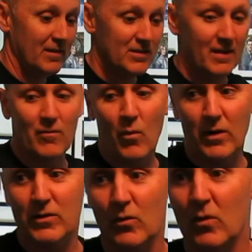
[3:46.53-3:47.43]
it's
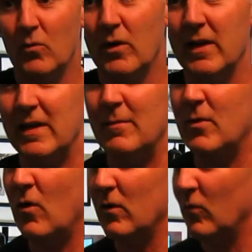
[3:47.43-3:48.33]
everywhere, so we're going to
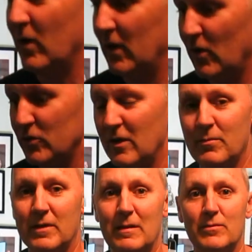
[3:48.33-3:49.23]
keep going and we're going to load you
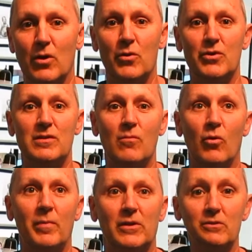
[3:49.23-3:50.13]
up and keep showing you some
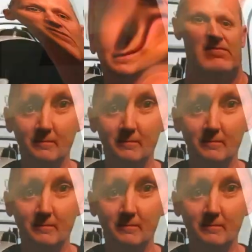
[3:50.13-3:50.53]
more pictures.